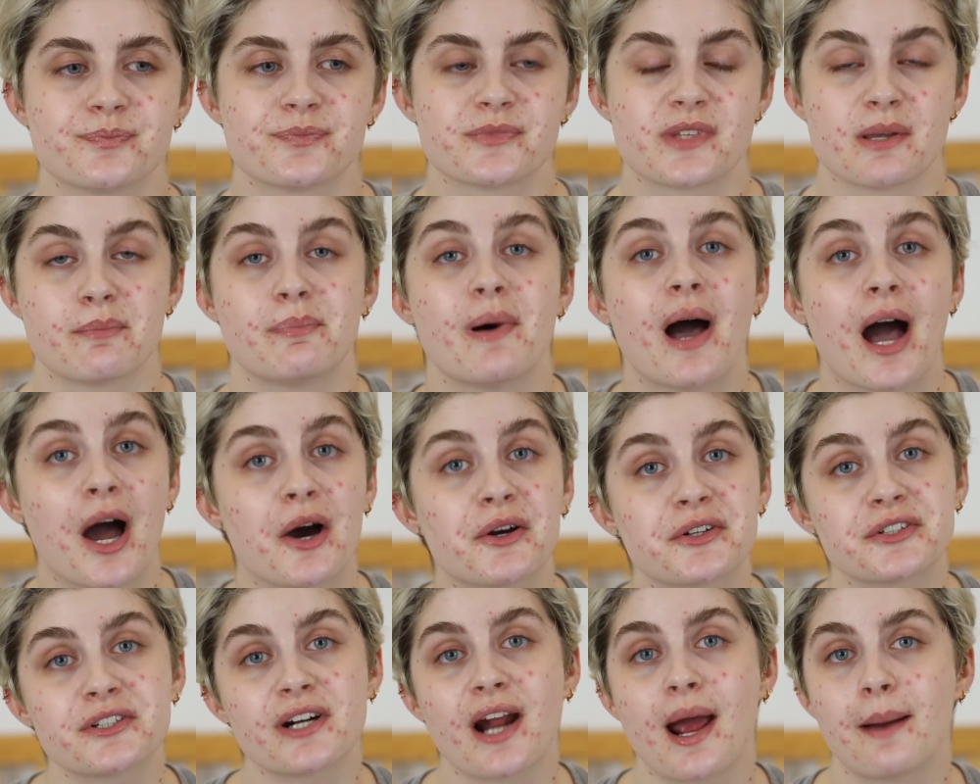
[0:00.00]
The
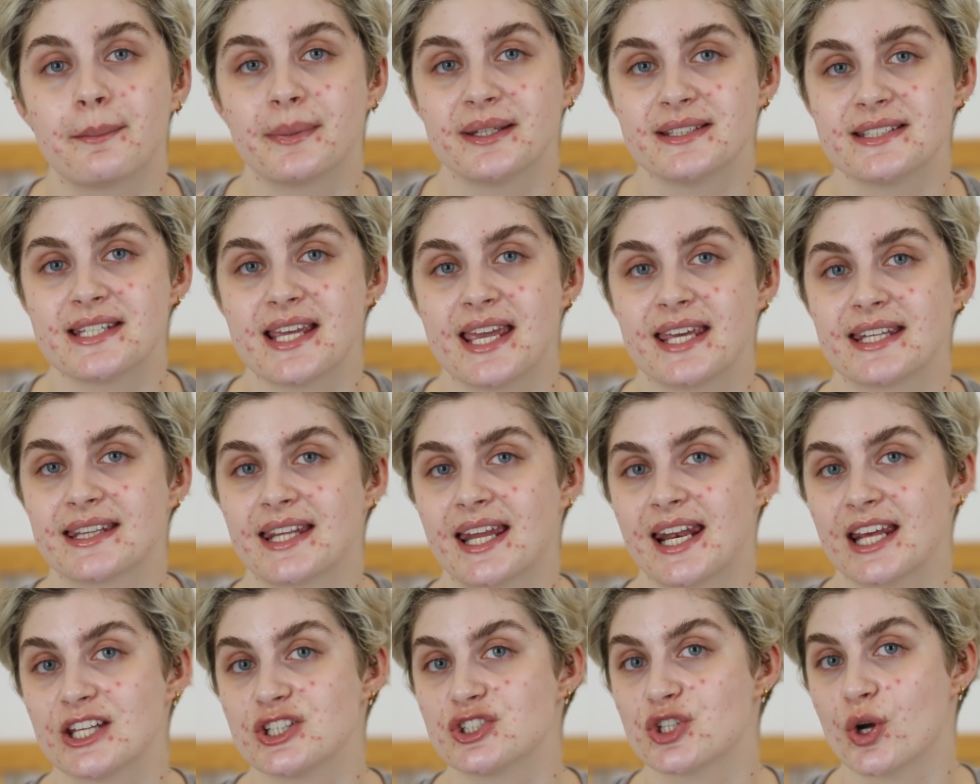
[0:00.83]
powder, I maintain
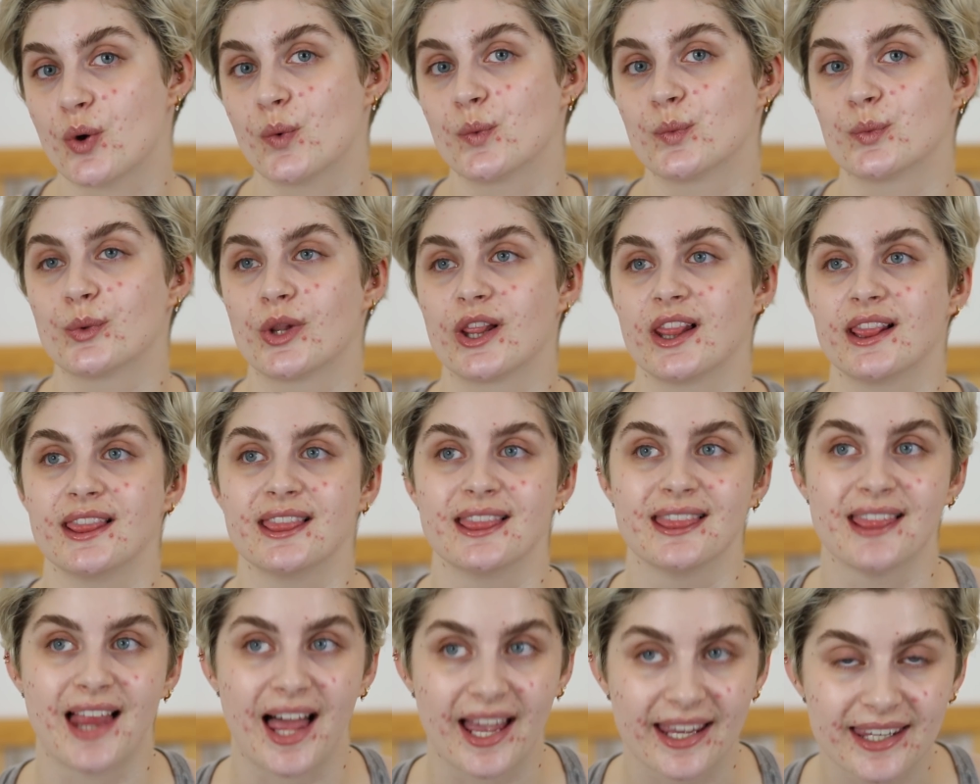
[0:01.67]
that I don't
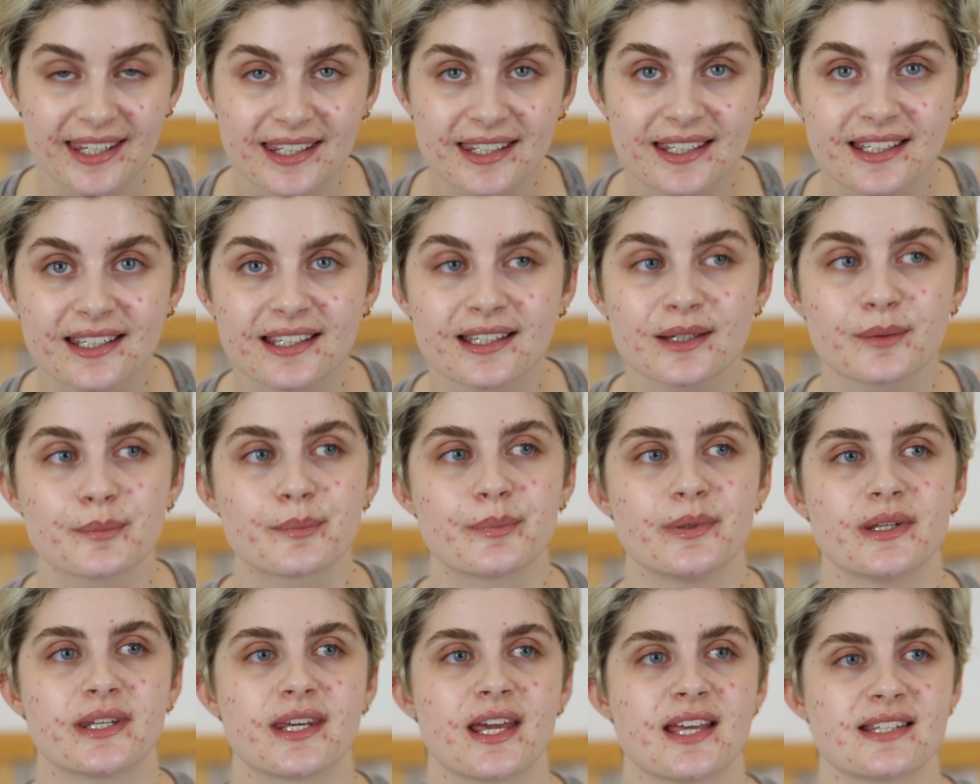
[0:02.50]
like,
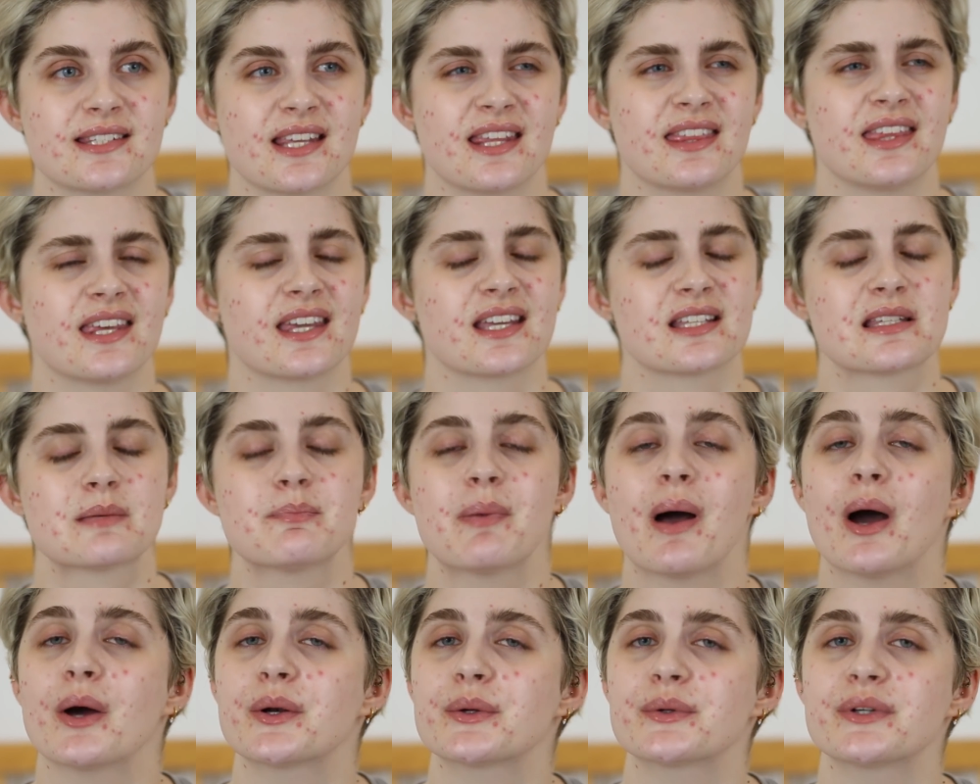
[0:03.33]
because I think it's
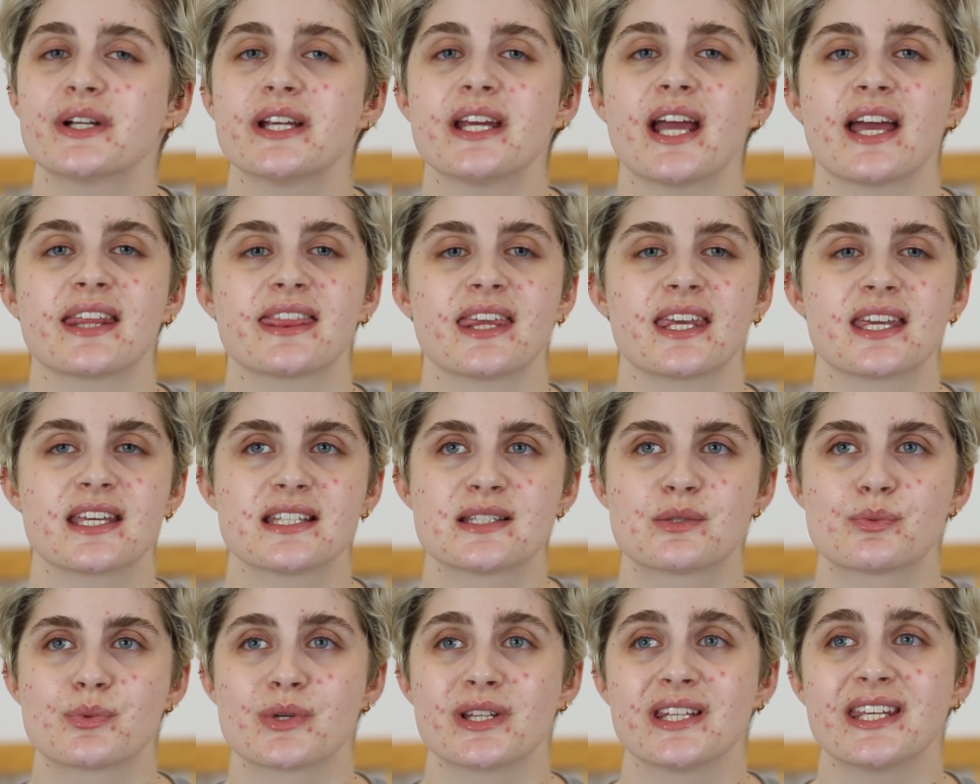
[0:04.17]
powdery, I think
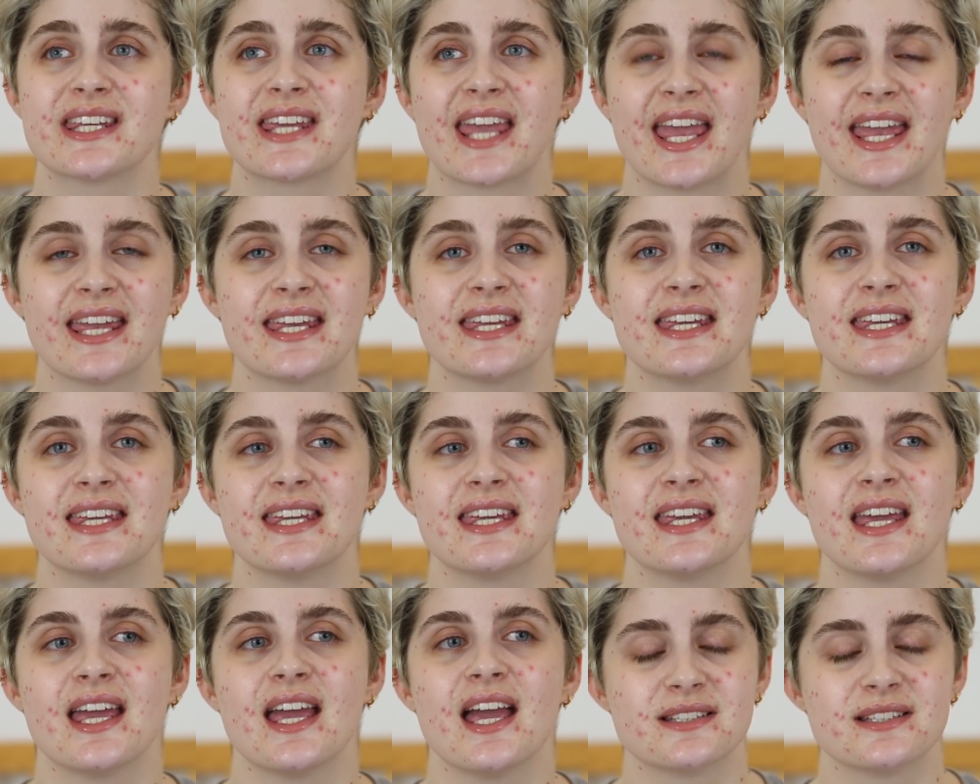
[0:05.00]
it's really cakey.